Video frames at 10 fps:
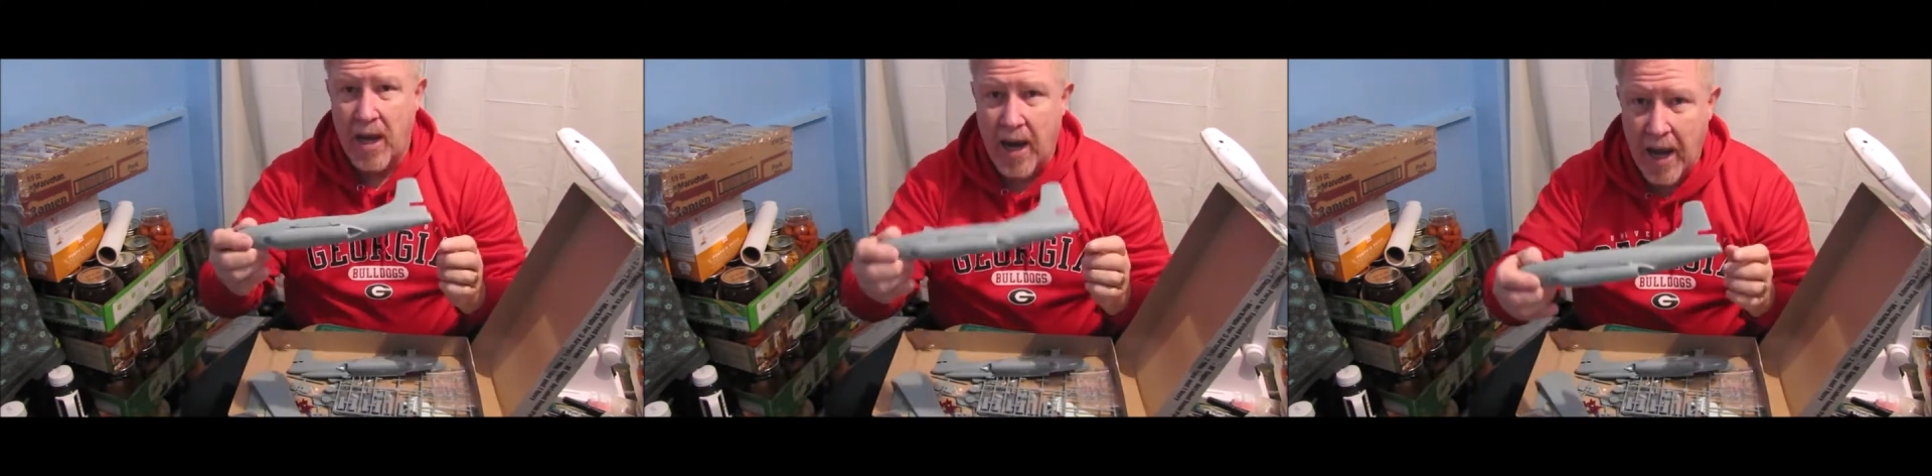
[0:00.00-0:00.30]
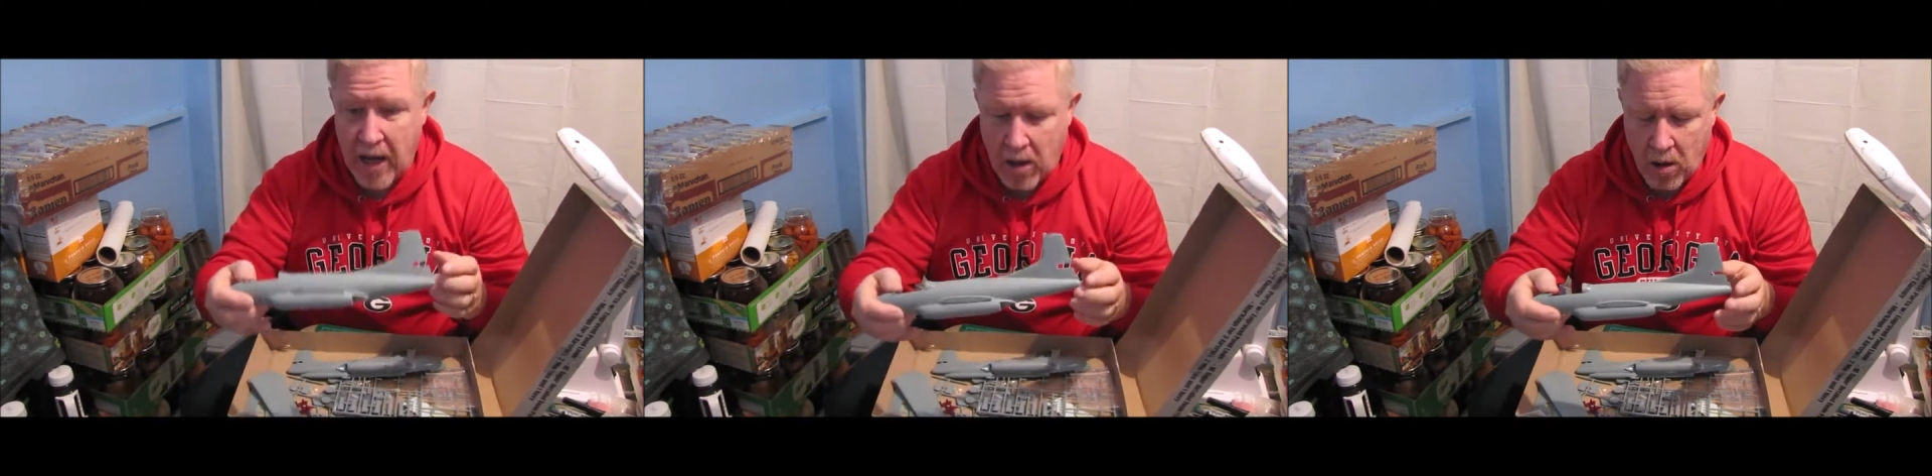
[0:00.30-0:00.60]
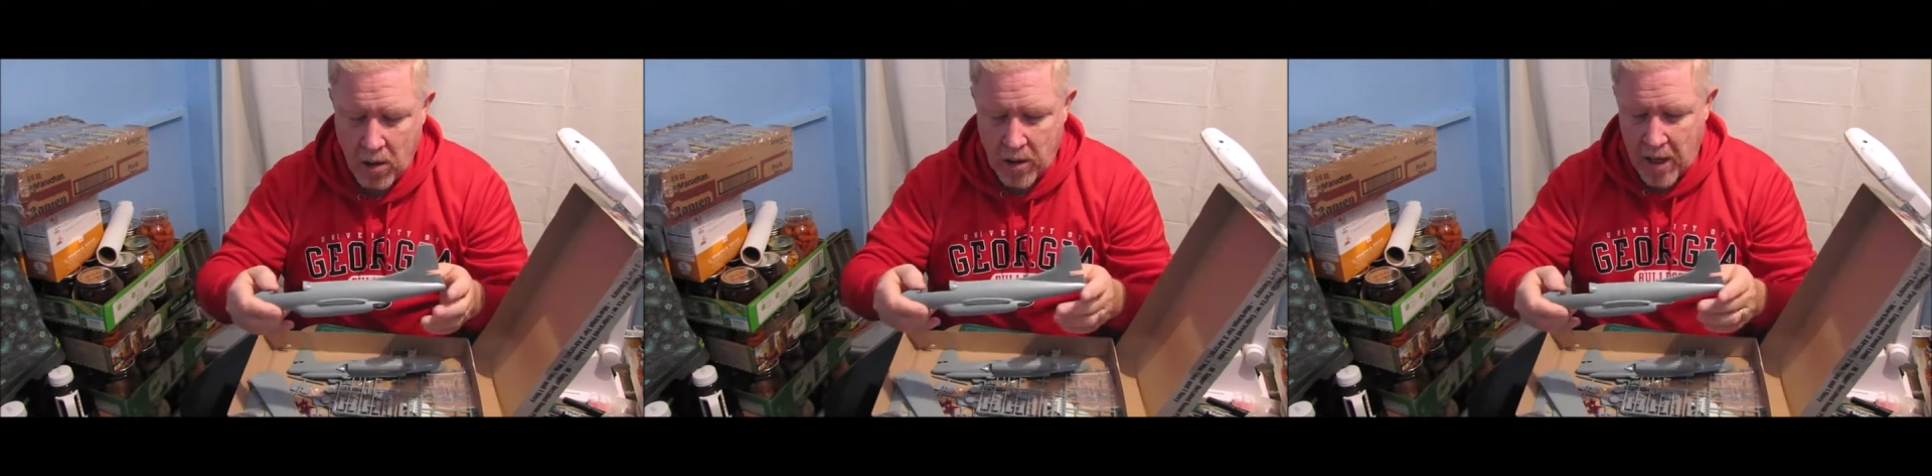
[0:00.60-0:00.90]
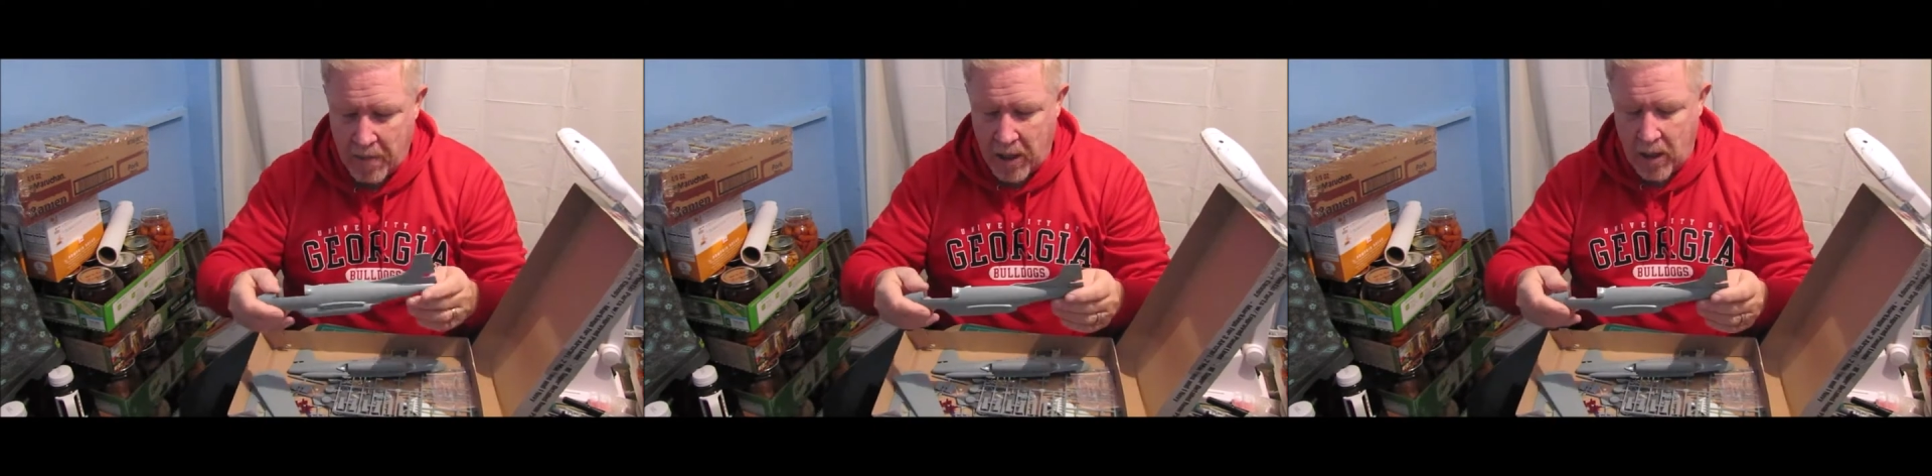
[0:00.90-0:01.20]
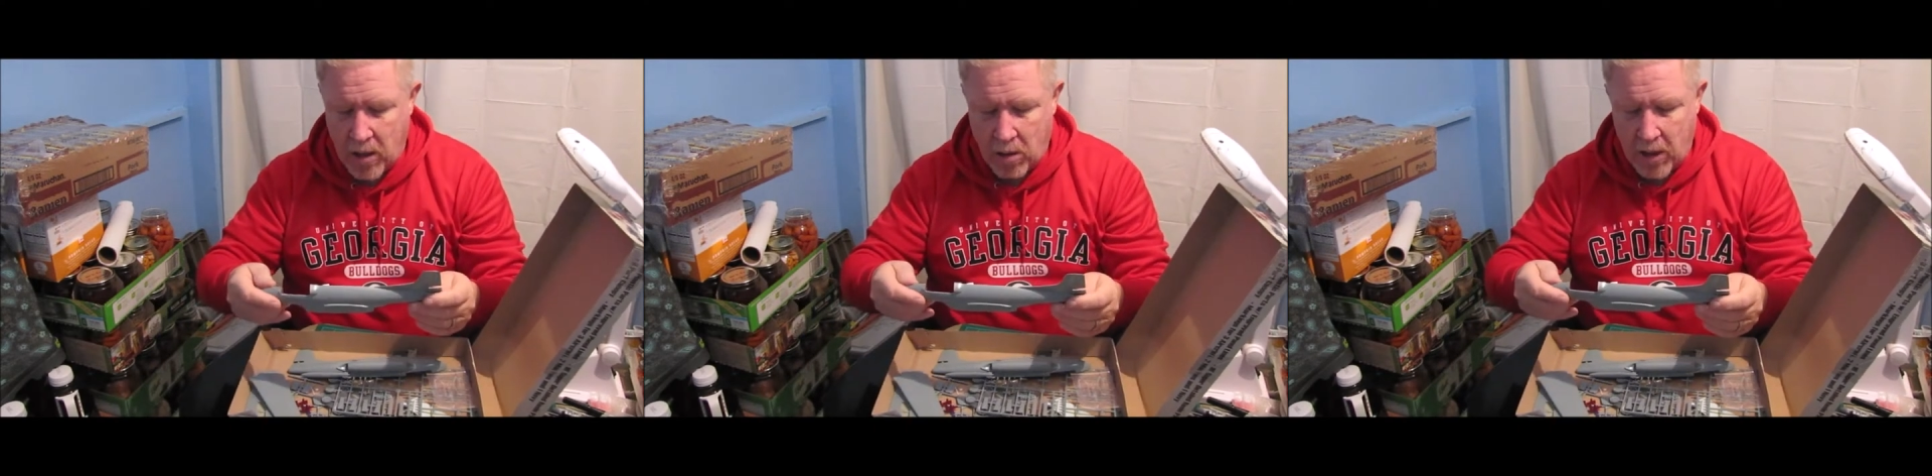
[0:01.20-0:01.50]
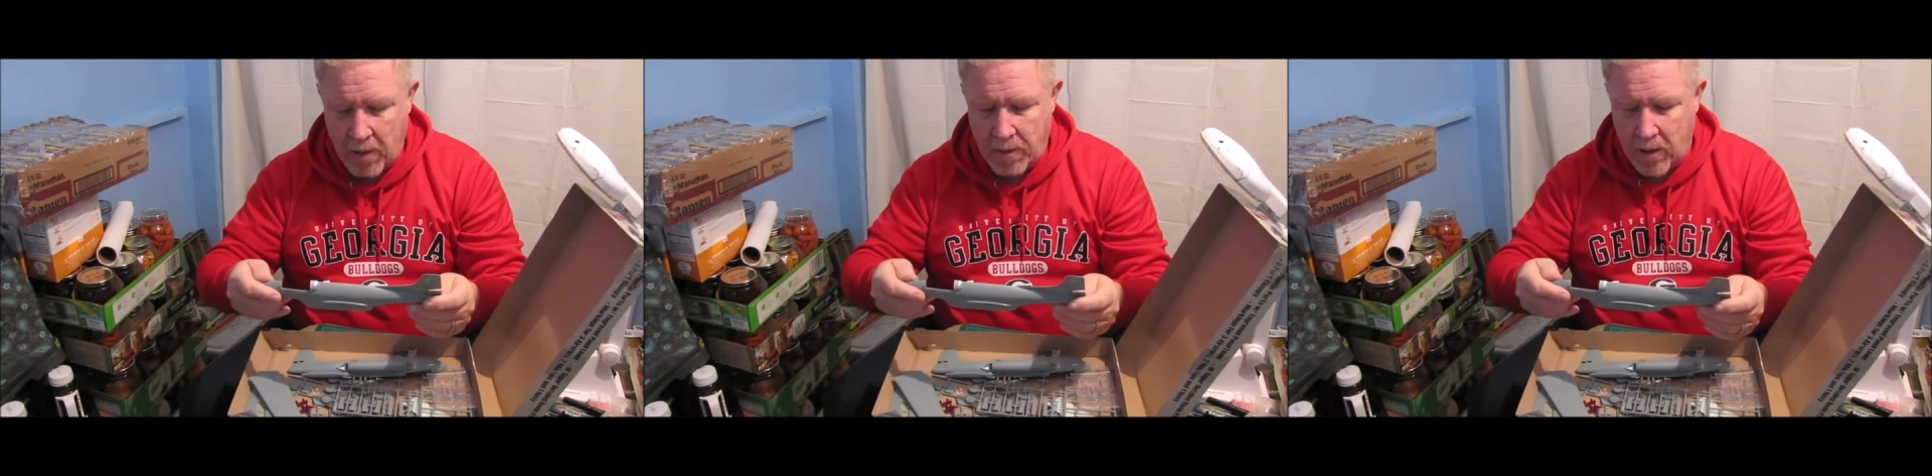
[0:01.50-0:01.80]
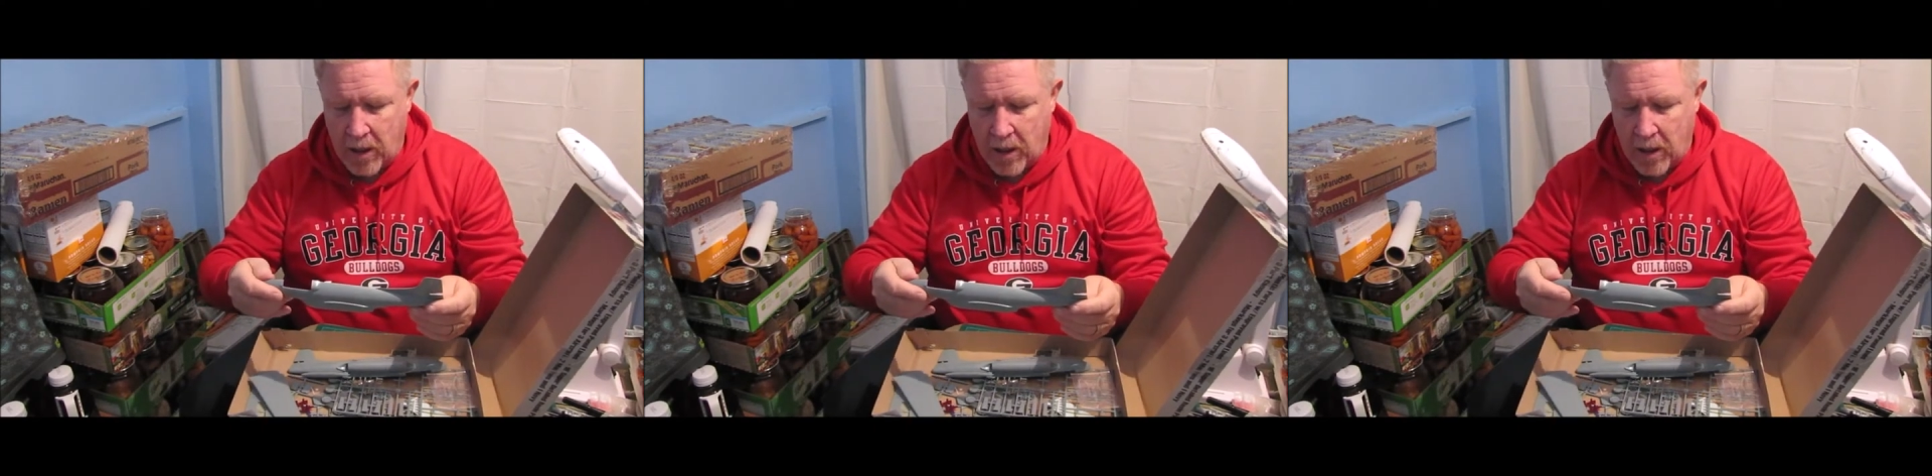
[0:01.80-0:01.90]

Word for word: I had a hard time getting all that put